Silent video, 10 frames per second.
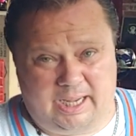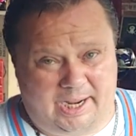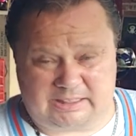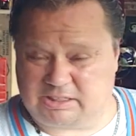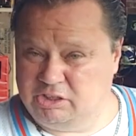
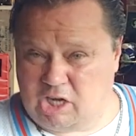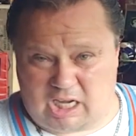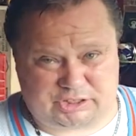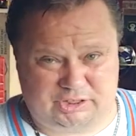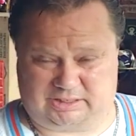It's
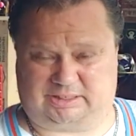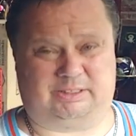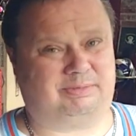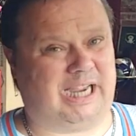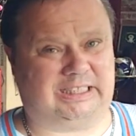not just
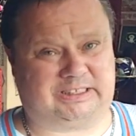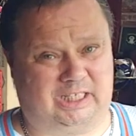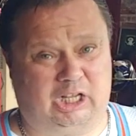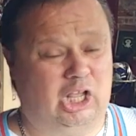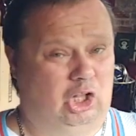some guy
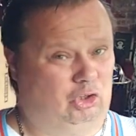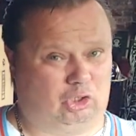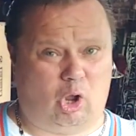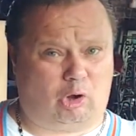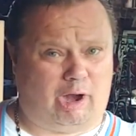saying,
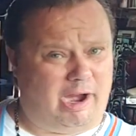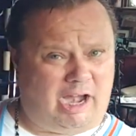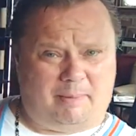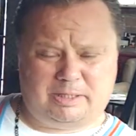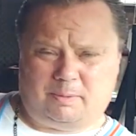look how great
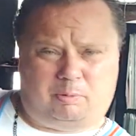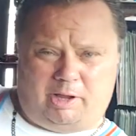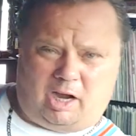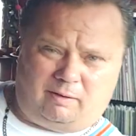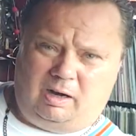I am as a
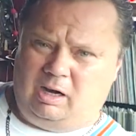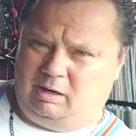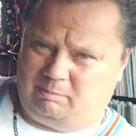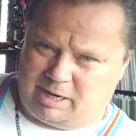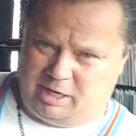player.
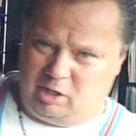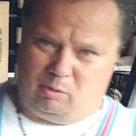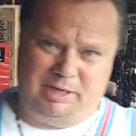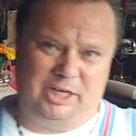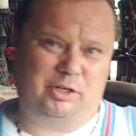My
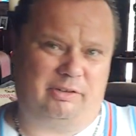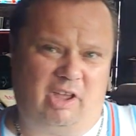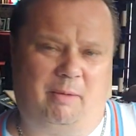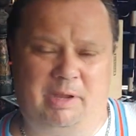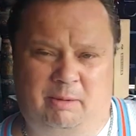ego needs you to
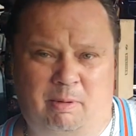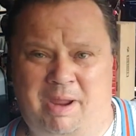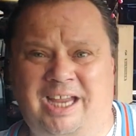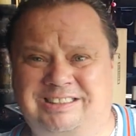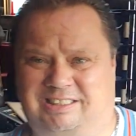tell me I'm
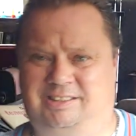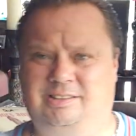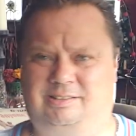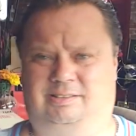amazing.